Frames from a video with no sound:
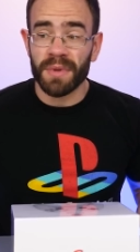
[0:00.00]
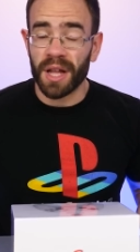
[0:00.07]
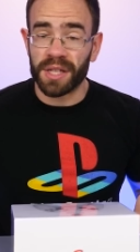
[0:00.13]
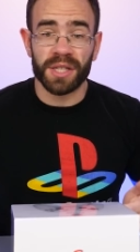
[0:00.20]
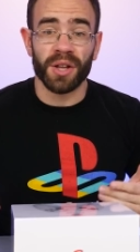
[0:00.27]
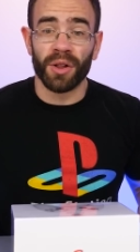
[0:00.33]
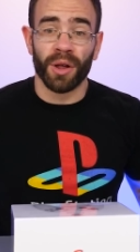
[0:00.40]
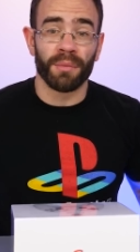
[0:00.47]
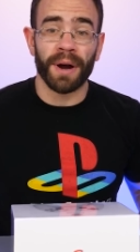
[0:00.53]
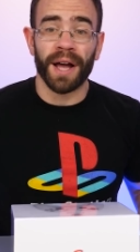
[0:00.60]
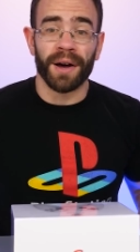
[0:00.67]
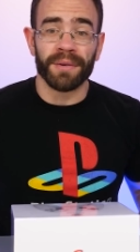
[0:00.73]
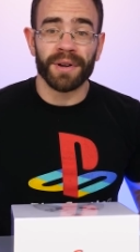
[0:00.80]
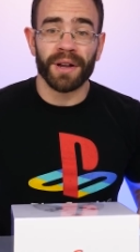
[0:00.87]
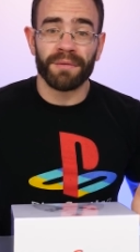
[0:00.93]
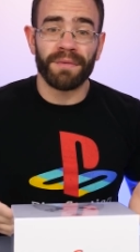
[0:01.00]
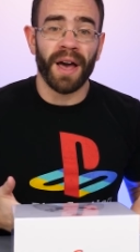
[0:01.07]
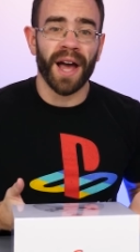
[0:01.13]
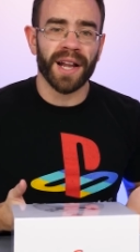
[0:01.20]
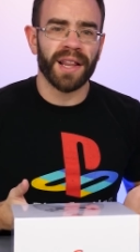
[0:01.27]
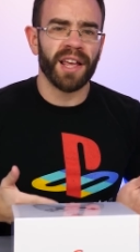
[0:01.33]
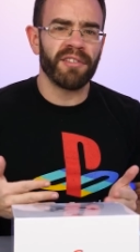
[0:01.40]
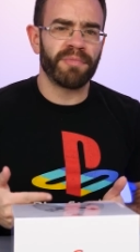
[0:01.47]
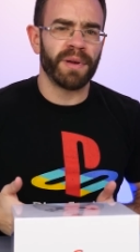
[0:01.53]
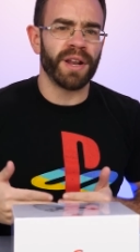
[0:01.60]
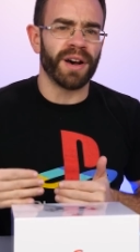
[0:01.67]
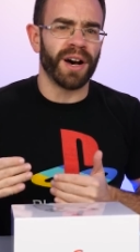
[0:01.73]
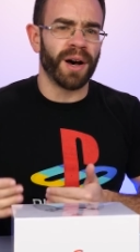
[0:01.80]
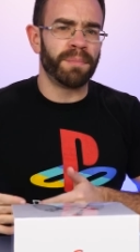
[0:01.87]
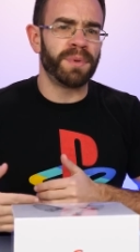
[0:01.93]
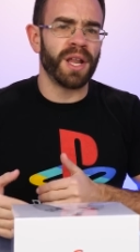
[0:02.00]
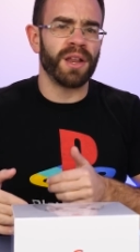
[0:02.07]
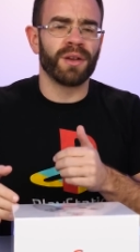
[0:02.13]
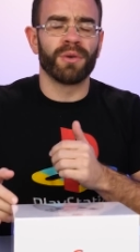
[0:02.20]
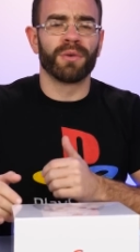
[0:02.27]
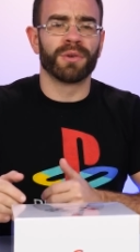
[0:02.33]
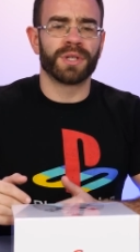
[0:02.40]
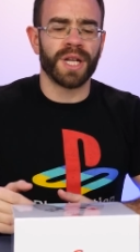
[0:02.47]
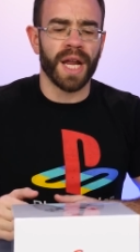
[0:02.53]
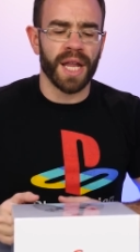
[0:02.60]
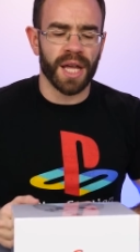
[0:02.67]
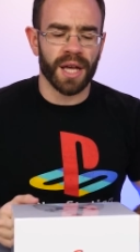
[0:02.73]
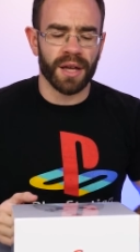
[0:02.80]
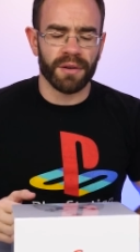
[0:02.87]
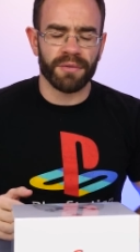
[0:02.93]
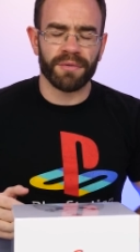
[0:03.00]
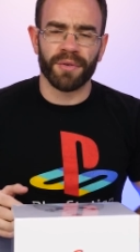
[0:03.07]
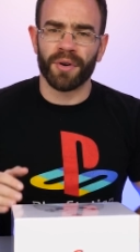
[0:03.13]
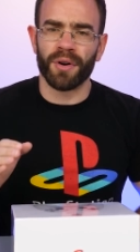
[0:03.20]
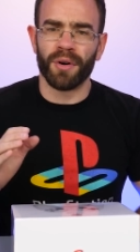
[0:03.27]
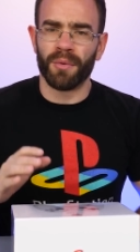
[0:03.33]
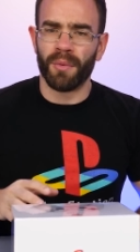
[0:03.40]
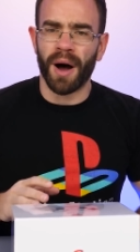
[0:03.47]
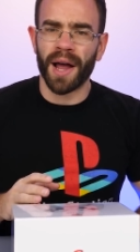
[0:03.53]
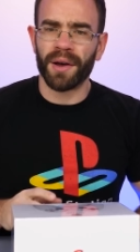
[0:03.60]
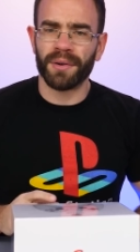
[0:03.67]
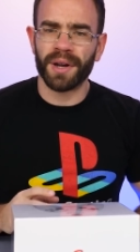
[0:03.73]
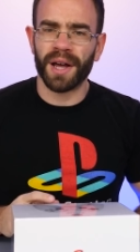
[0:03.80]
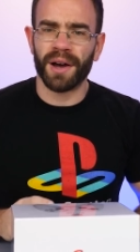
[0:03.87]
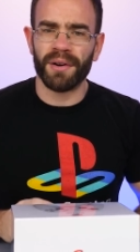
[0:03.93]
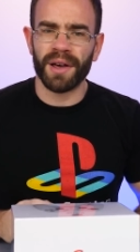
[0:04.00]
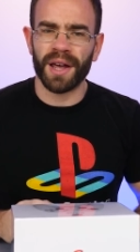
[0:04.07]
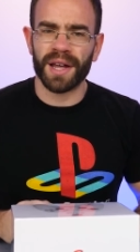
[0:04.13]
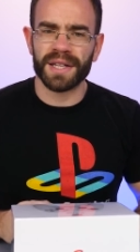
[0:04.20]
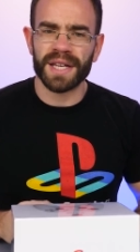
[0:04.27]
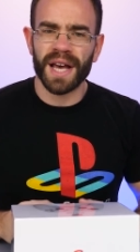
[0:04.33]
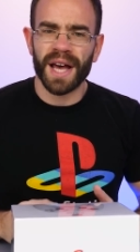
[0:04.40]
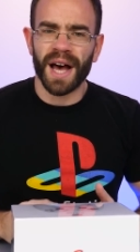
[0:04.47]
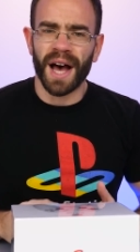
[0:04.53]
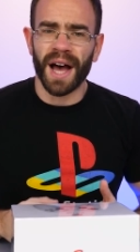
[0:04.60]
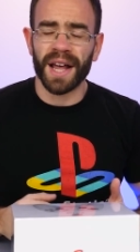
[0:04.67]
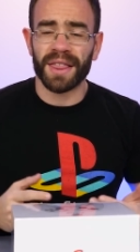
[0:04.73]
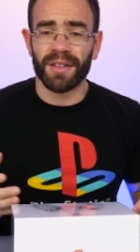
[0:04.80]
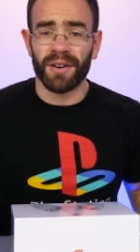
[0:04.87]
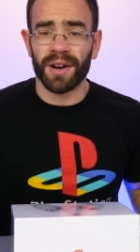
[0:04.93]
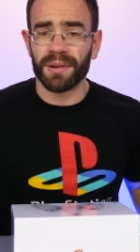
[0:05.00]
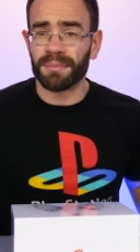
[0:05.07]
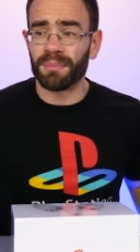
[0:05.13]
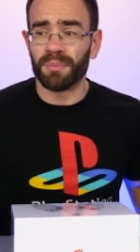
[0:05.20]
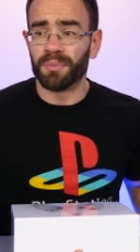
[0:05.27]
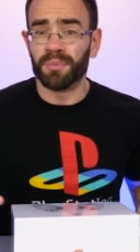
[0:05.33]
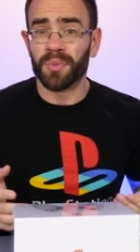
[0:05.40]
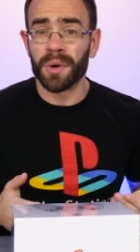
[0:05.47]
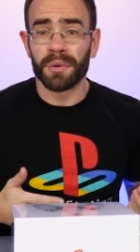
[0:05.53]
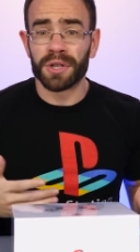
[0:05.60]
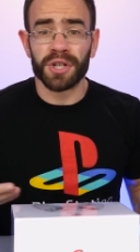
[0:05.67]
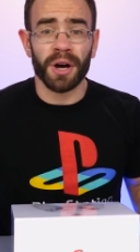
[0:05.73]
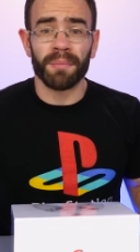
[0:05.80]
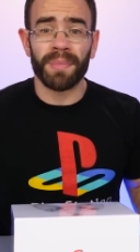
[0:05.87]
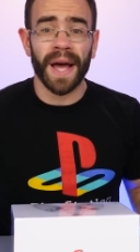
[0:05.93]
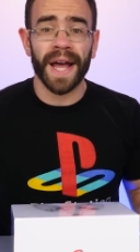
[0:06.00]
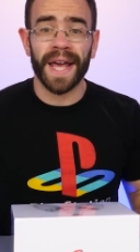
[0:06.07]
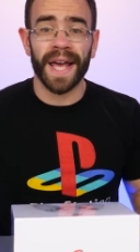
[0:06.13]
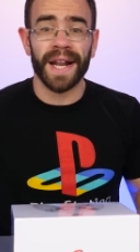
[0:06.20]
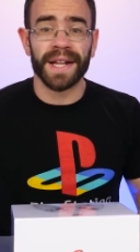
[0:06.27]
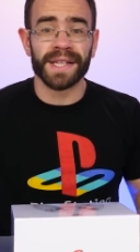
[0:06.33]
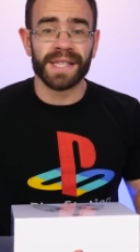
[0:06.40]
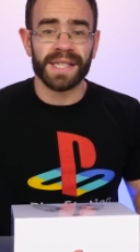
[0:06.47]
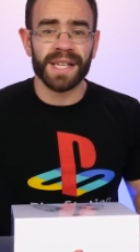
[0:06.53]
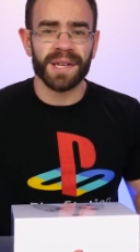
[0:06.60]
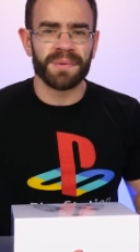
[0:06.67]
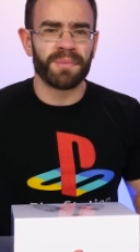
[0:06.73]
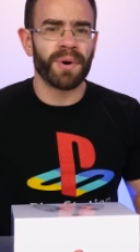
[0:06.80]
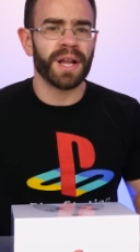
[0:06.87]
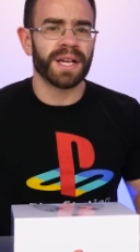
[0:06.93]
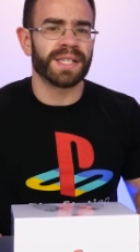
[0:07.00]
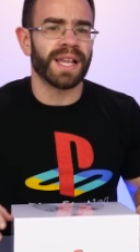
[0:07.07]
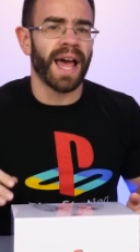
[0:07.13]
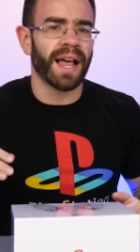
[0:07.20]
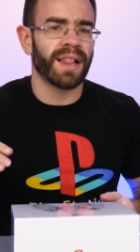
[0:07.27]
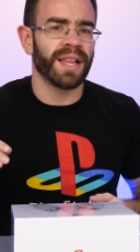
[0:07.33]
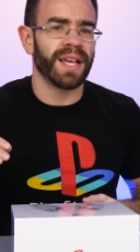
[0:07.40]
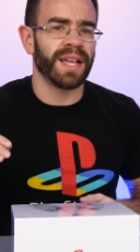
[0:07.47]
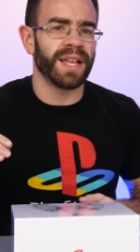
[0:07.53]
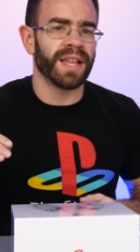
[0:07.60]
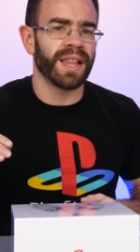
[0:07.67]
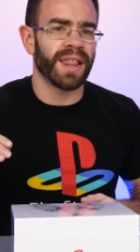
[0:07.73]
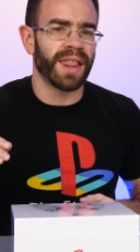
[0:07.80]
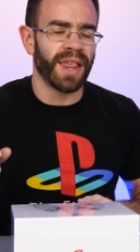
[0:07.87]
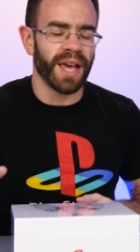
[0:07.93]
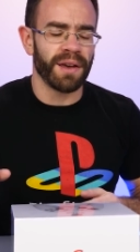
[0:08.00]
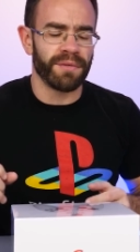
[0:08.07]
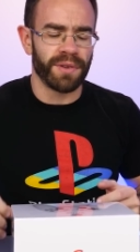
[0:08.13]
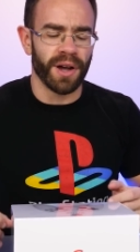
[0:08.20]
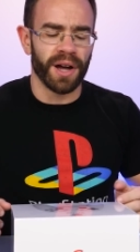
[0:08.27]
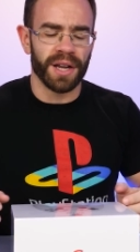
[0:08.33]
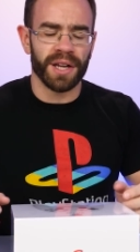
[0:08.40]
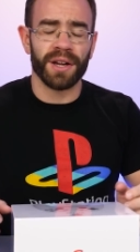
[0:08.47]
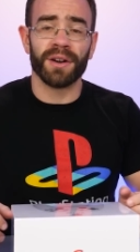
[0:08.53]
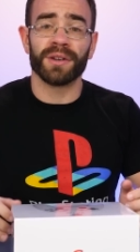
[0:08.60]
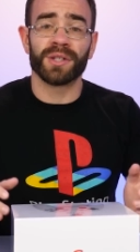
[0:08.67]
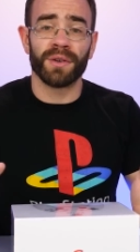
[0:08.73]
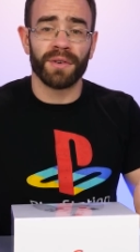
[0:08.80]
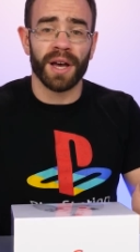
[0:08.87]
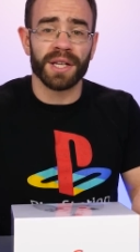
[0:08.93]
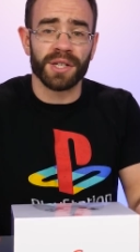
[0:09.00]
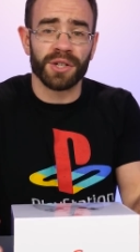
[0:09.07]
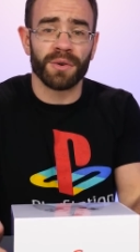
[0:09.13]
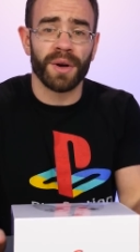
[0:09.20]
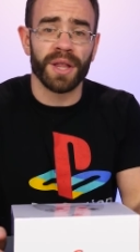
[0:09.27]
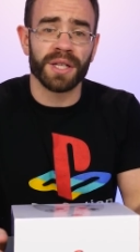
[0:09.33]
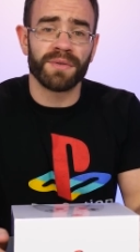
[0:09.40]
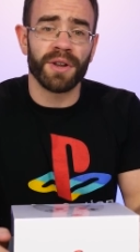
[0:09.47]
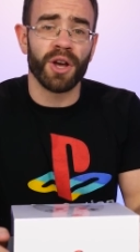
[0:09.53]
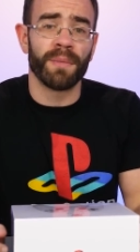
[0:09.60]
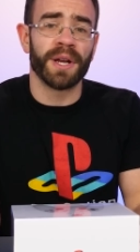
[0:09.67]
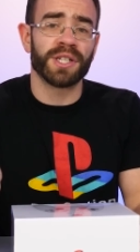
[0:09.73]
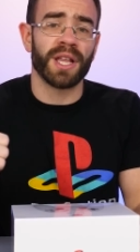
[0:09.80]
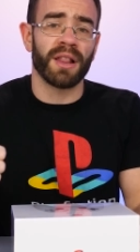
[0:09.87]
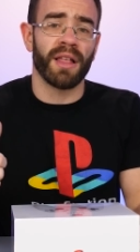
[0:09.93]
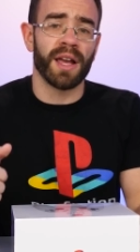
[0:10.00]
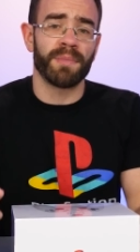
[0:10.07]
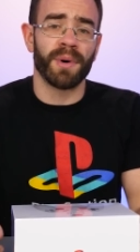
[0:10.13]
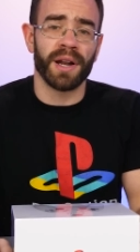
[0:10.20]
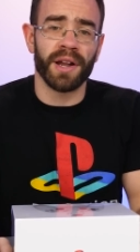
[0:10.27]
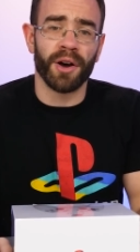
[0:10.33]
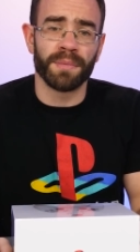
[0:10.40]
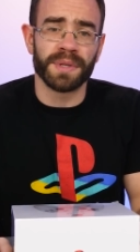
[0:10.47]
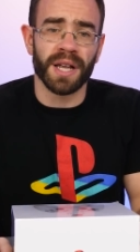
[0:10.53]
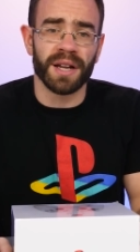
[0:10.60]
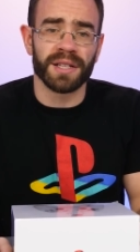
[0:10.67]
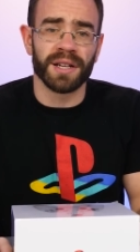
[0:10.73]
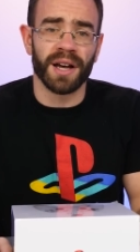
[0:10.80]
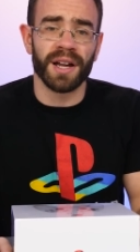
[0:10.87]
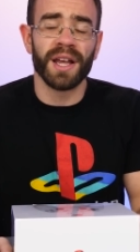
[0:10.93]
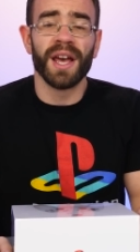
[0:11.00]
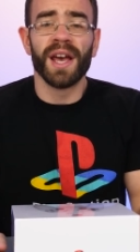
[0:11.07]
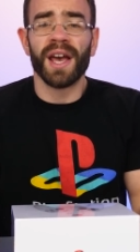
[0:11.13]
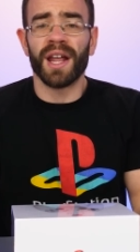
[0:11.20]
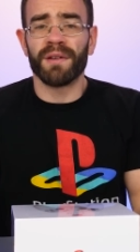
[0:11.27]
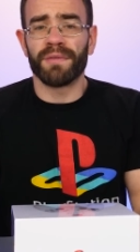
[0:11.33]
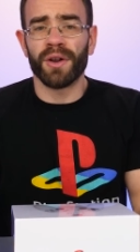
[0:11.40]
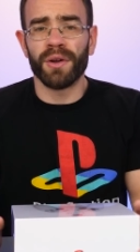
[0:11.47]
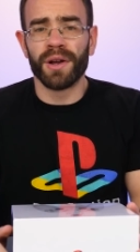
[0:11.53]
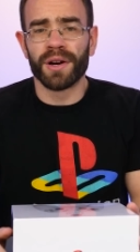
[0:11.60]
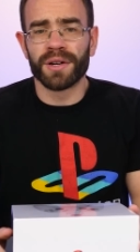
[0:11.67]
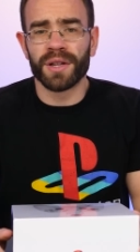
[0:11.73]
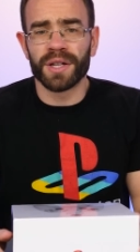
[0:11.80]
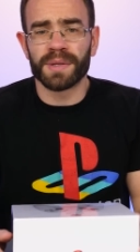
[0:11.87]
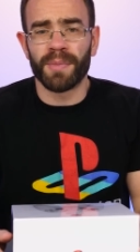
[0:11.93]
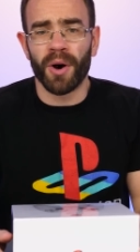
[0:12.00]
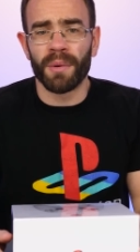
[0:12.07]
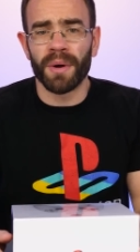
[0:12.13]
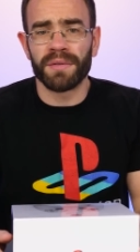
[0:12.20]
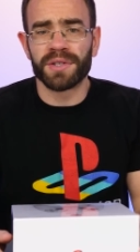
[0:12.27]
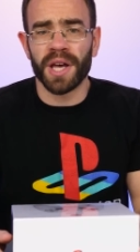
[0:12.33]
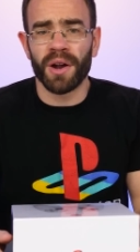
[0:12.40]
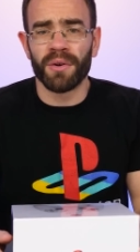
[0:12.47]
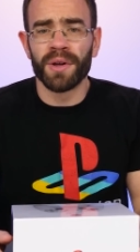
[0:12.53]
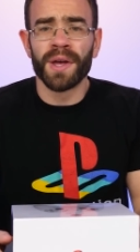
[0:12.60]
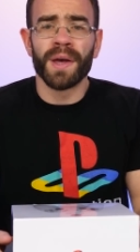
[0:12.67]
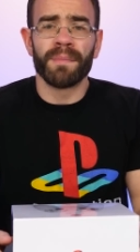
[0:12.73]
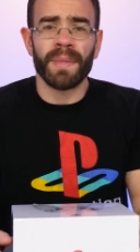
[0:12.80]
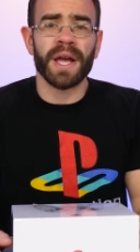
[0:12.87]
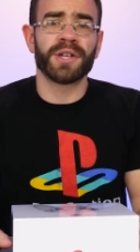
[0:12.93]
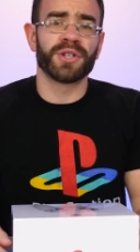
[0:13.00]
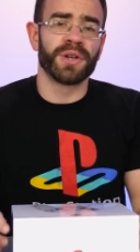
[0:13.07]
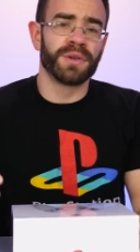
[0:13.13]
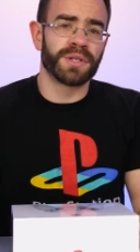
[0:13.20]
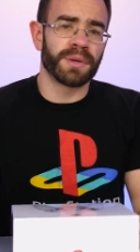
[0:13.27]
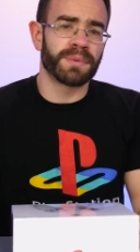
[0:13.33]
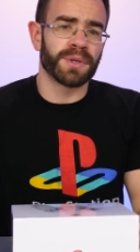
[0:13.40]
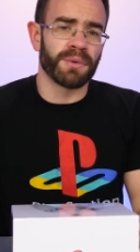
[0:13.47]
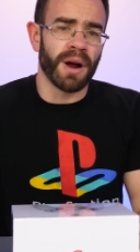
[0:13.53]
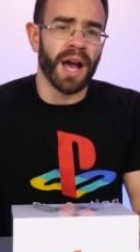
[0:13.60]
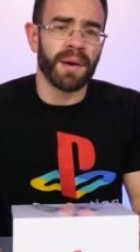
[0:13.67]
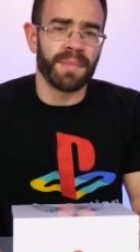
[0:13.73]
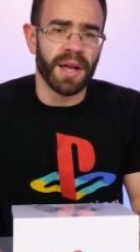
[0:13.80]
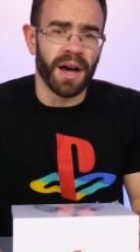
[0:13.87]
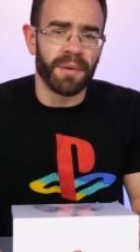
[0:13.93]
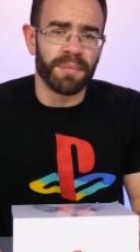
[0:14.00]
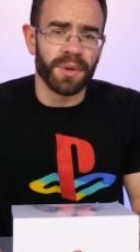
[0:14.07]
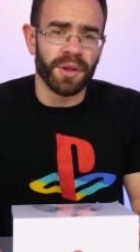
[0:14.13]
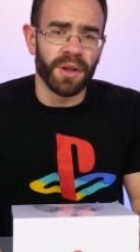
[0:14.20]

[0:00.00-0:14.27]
it's still around. In fact, they've been updating Google Stadia for a while now, and I thought we would jump back in and see what exactly they've done here. So if you guys enjoyed this video, make sure that like button helps out a ton. And if you're new here to the Spawn Wave channel, make sure you subscribe down